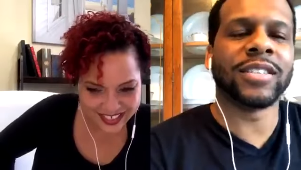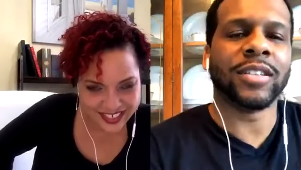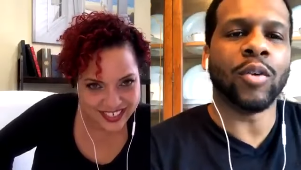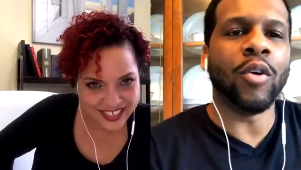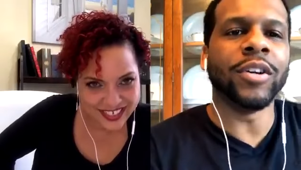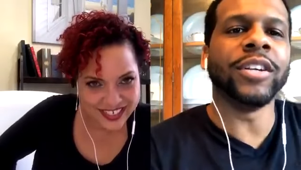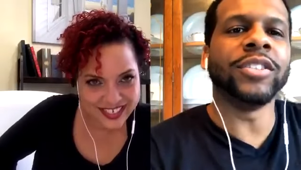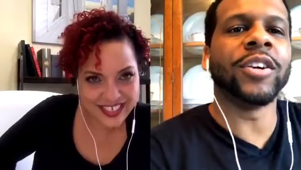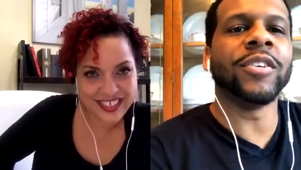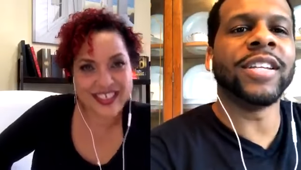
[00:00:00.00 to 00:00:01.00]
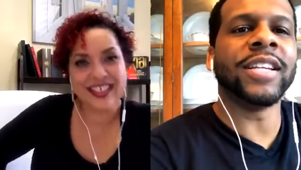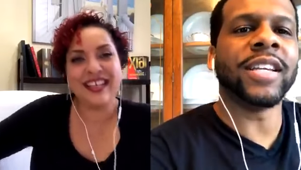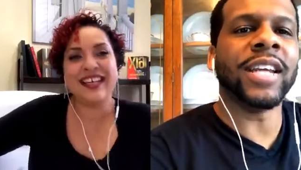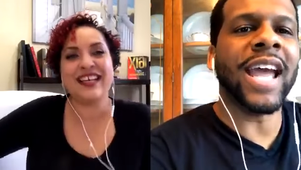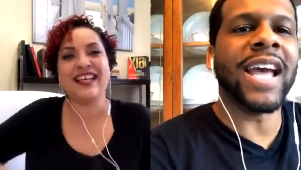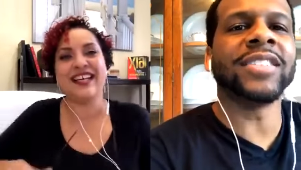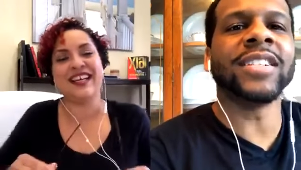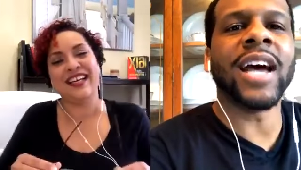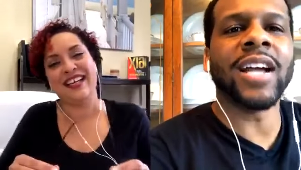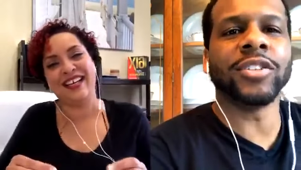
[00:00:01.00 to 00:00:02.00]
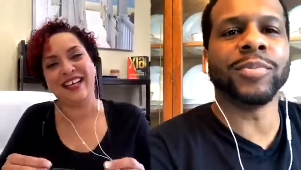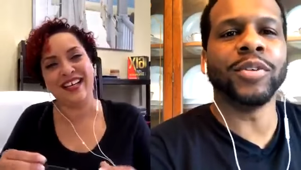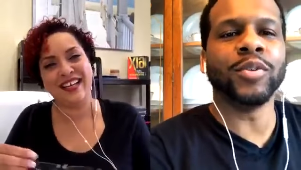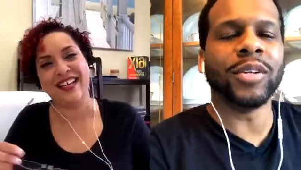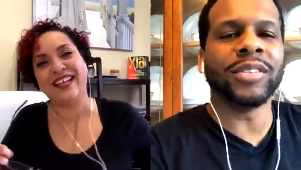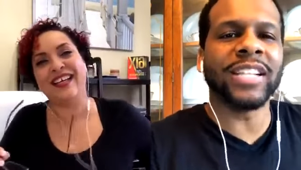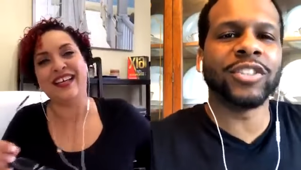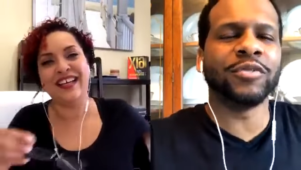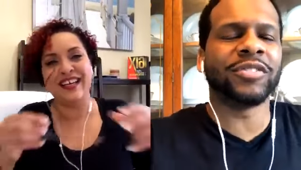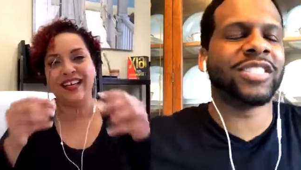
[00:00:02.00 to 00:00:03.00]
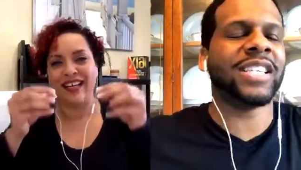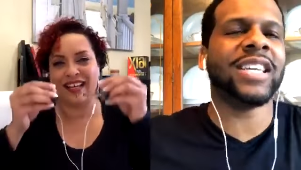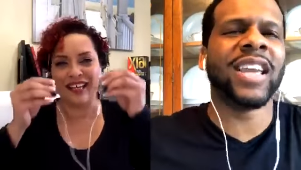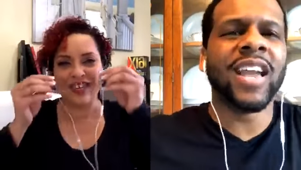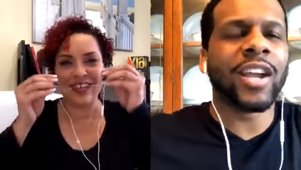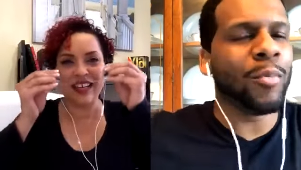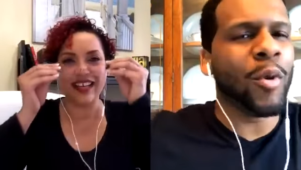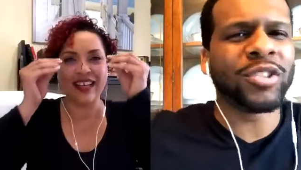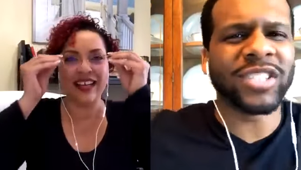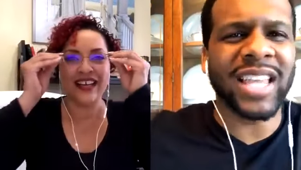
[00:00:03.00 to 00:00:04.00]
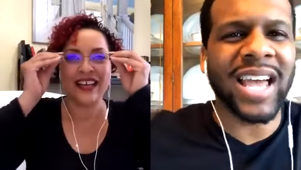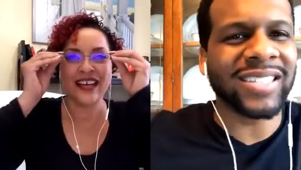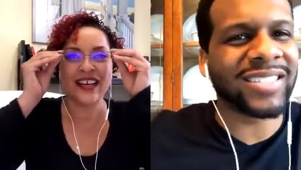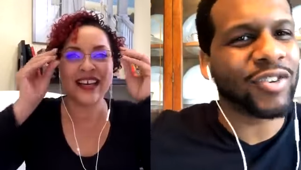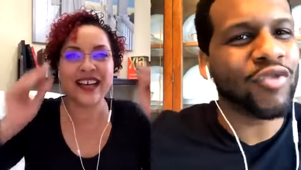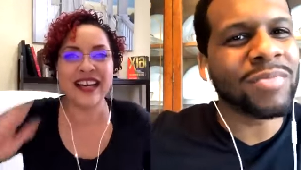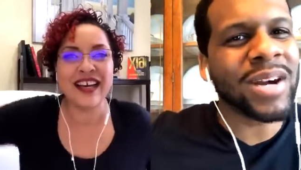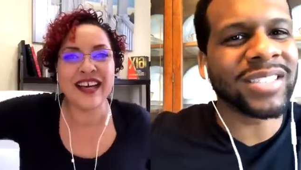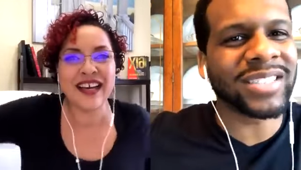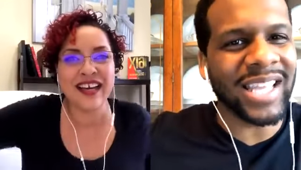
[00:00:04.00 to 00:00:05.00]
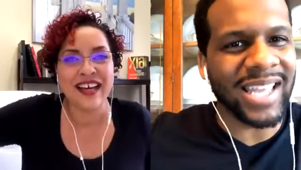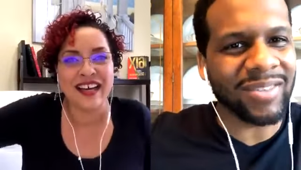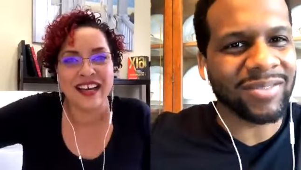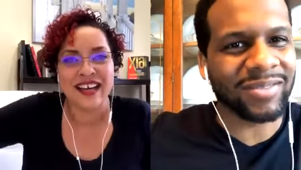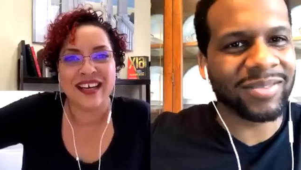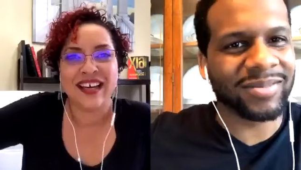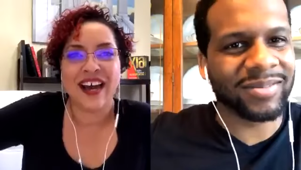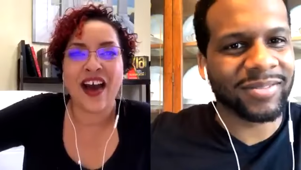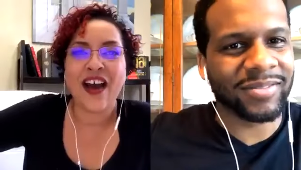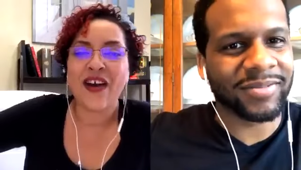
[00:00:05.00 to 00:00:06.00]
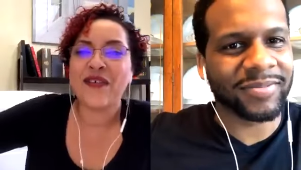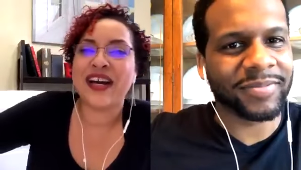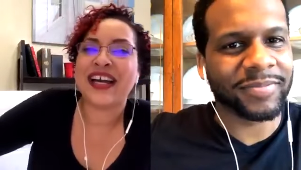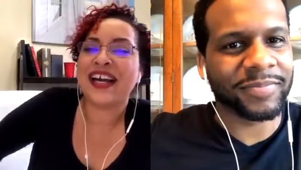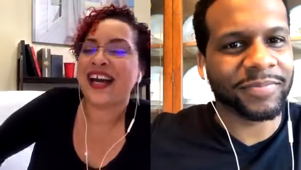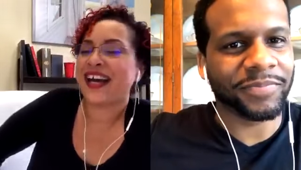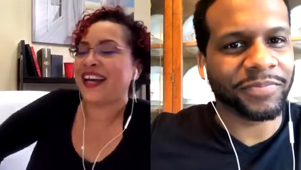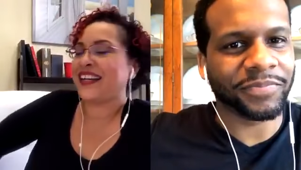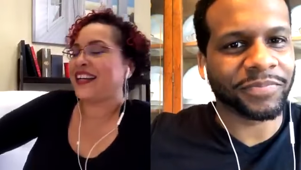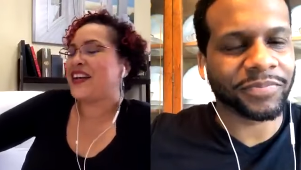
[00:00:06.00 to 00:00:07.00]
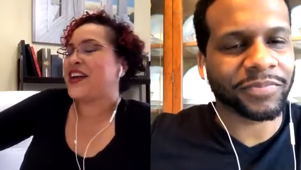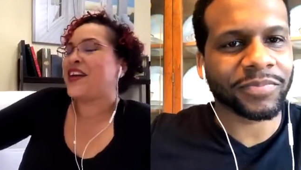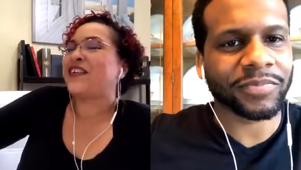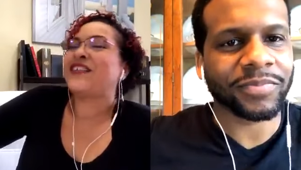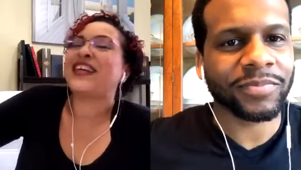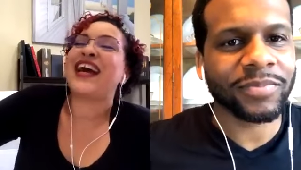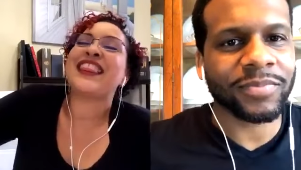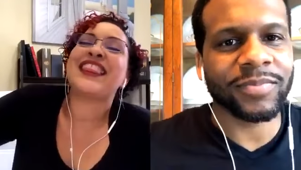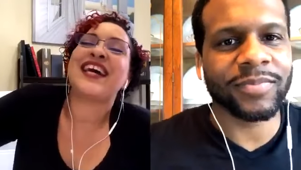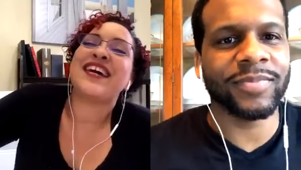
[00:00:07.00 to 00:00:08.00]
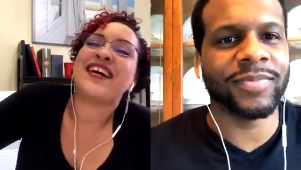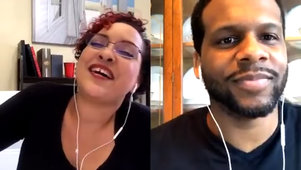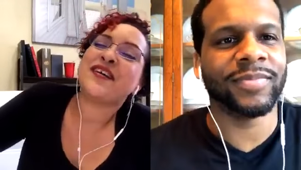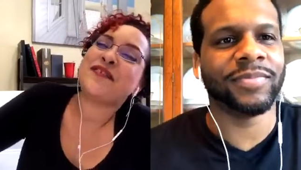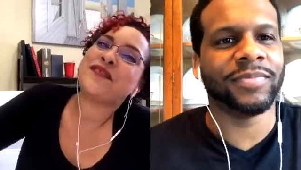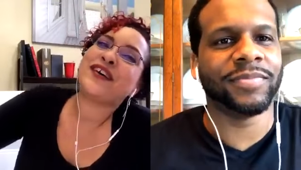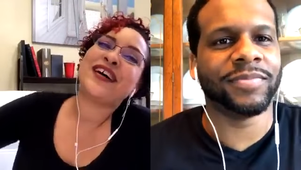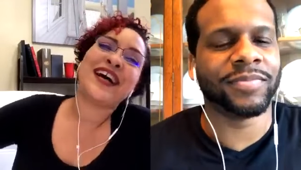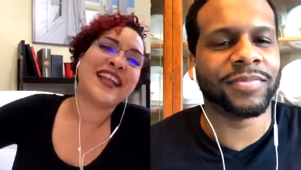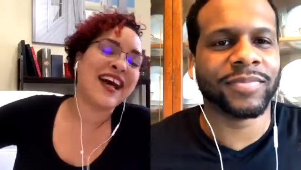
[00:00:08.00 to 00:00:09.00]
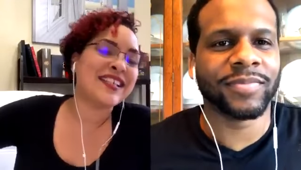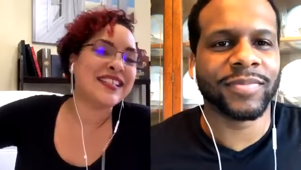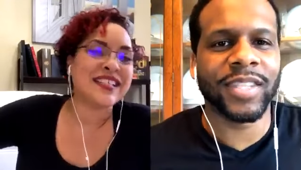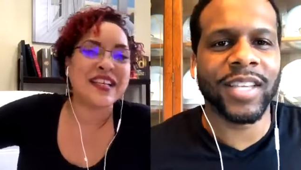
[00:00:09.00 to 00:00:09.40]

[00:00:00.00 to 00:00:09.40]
Speaker 1: on your journey as an entrepreneur that you see commercialized so much now.
Speaker 2: Oh my God. What I love and I see